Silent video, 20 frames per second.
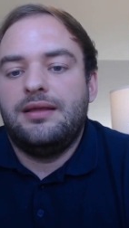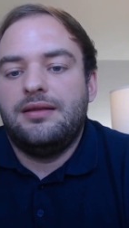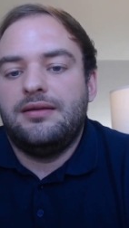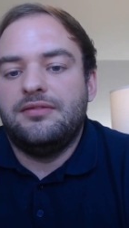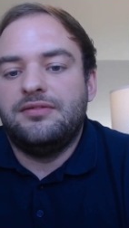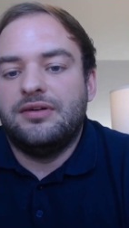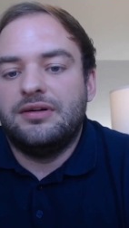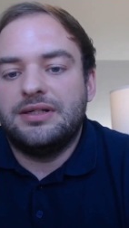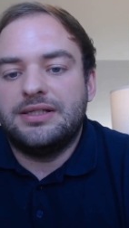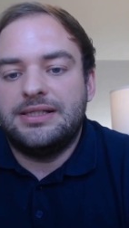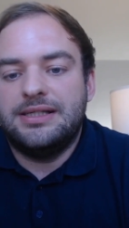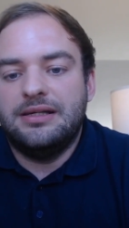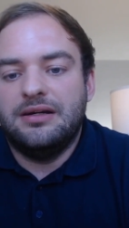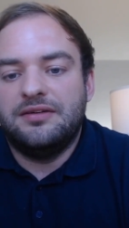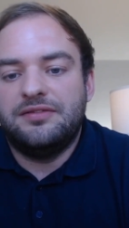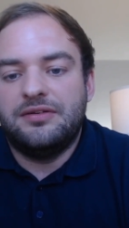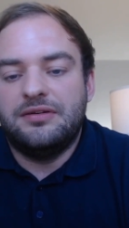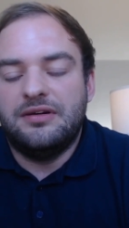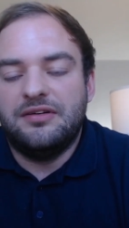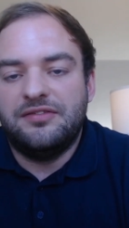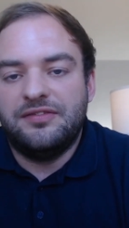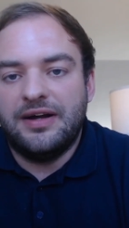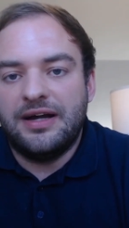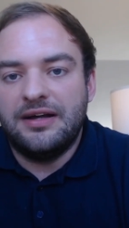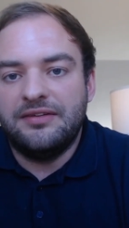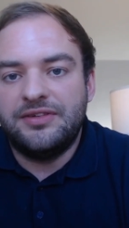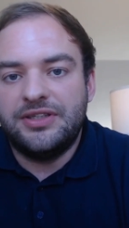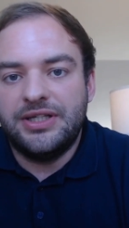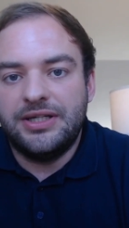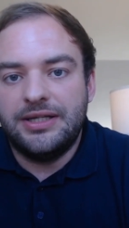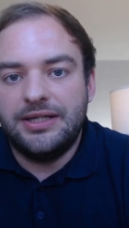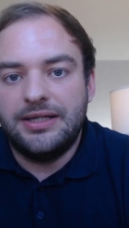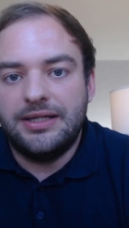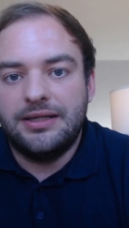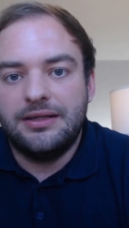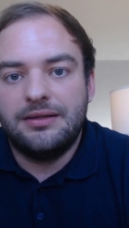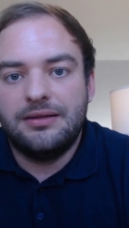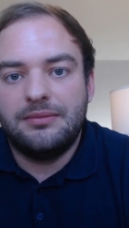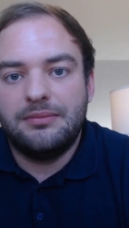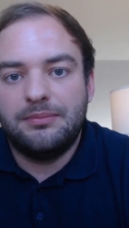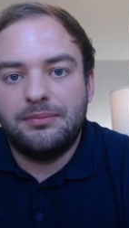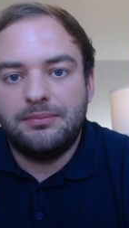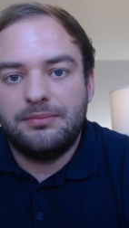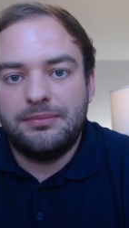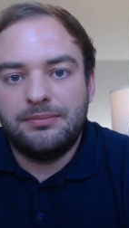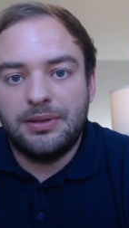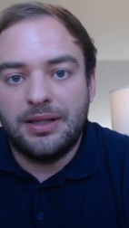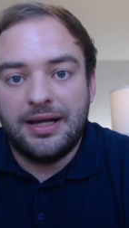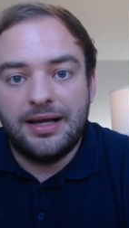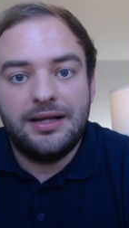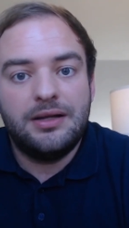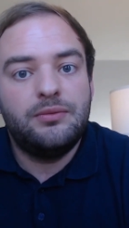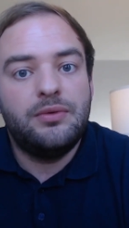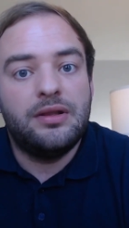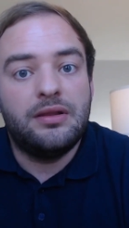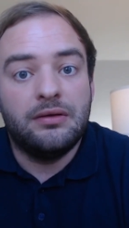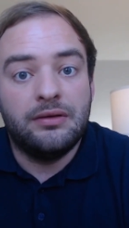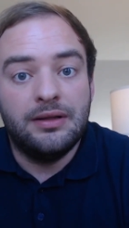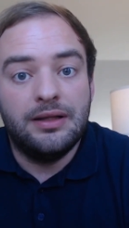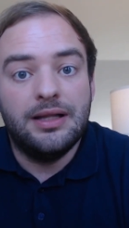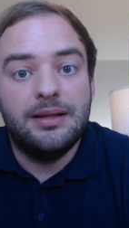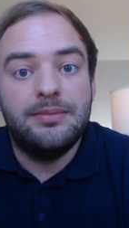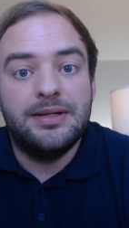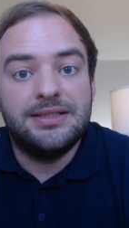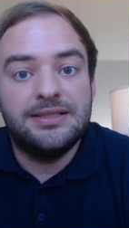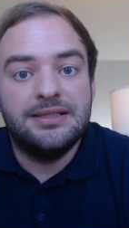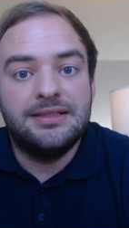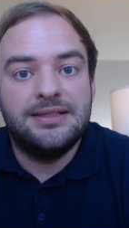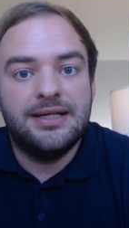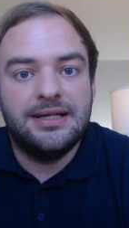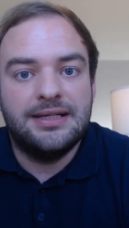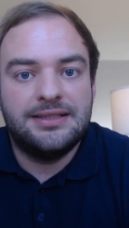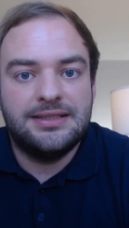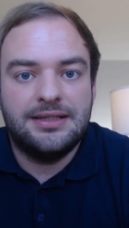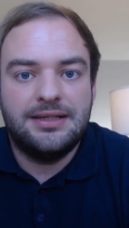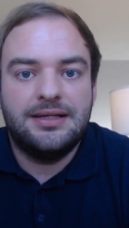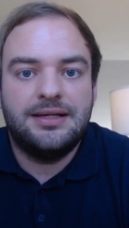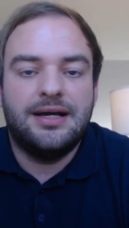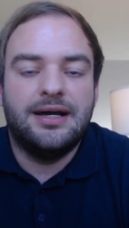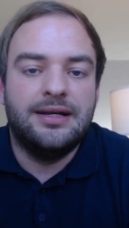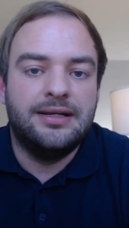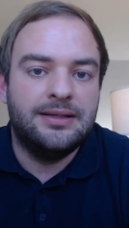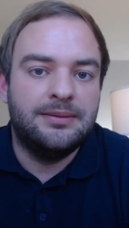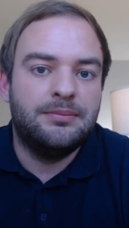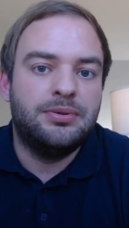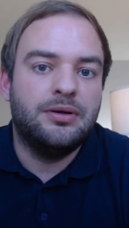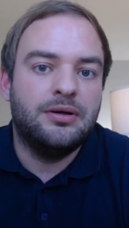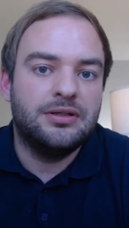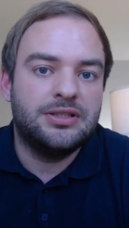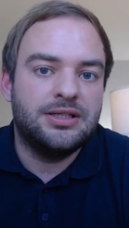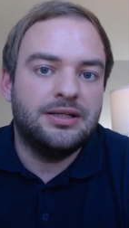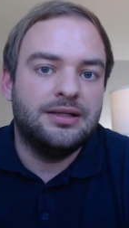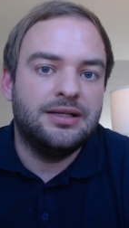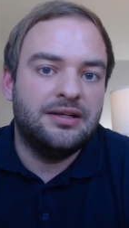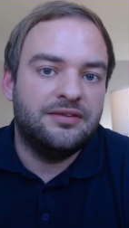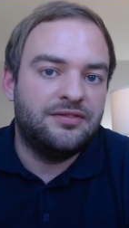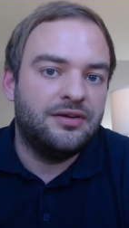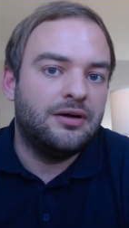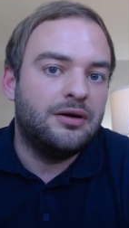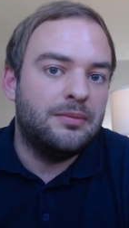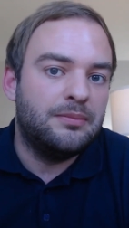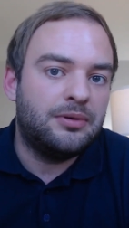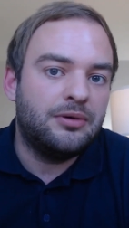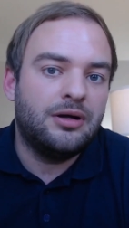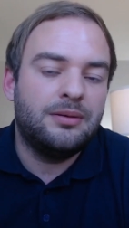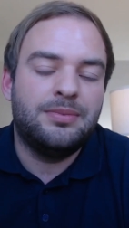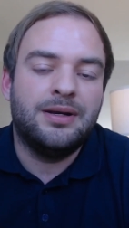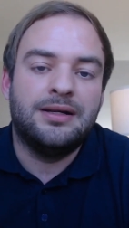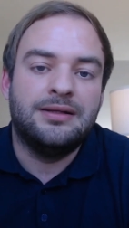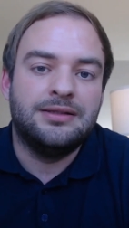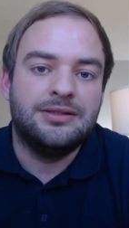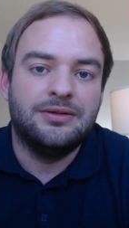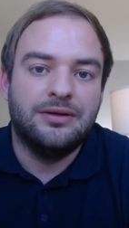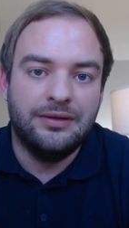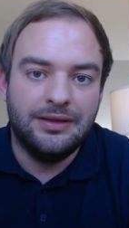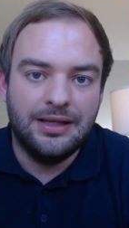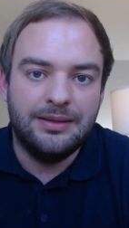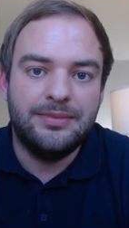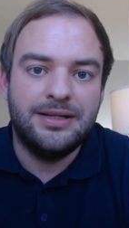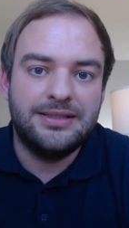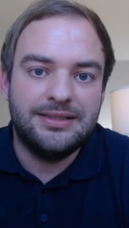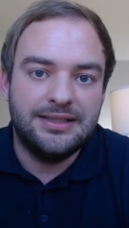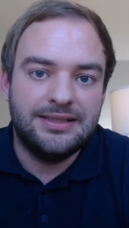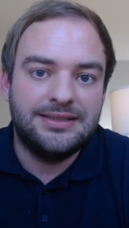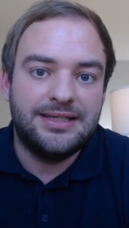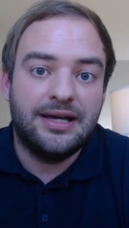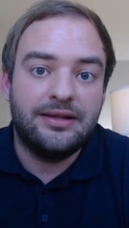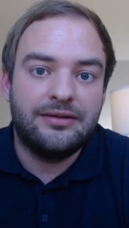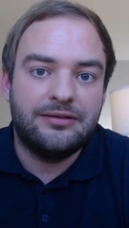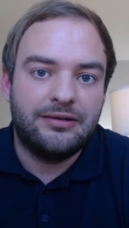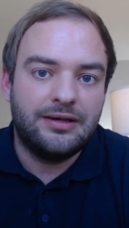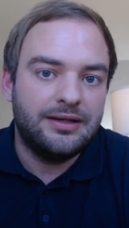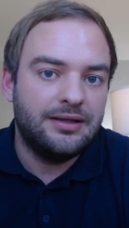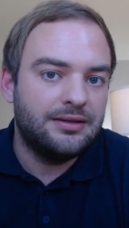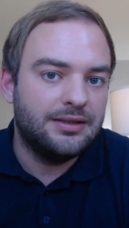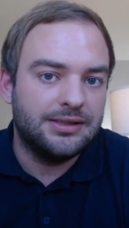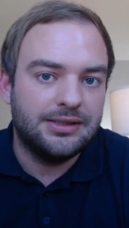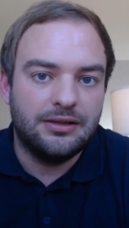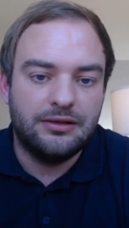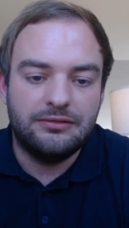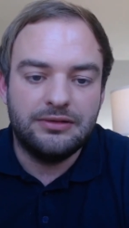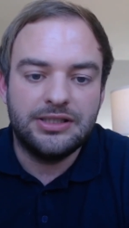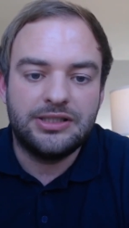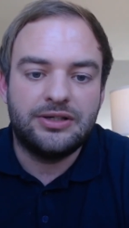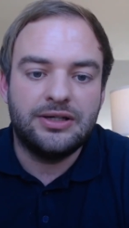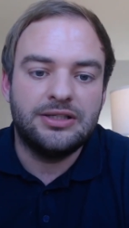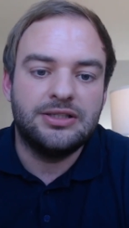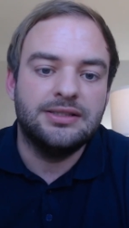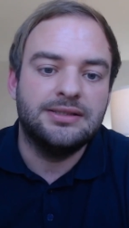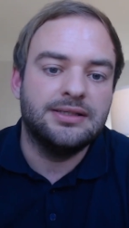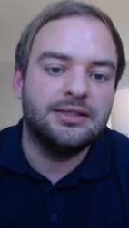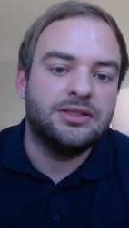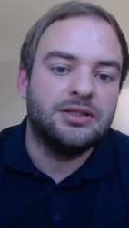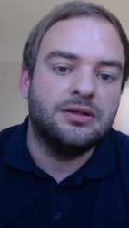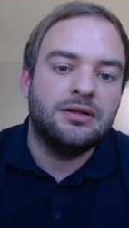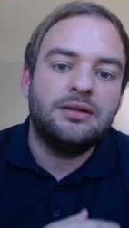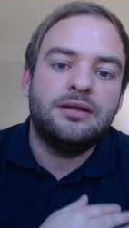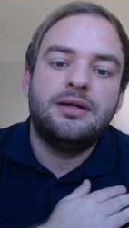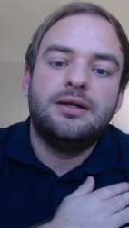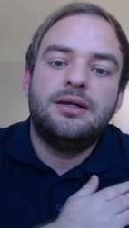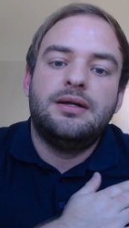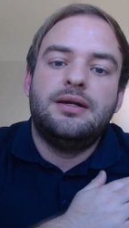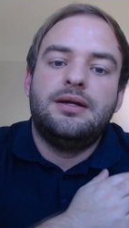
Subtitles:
Voxi offer a 5G plan with unlimited data, and importantly for home broadband, unlimited tethering. There's no restrictions at all.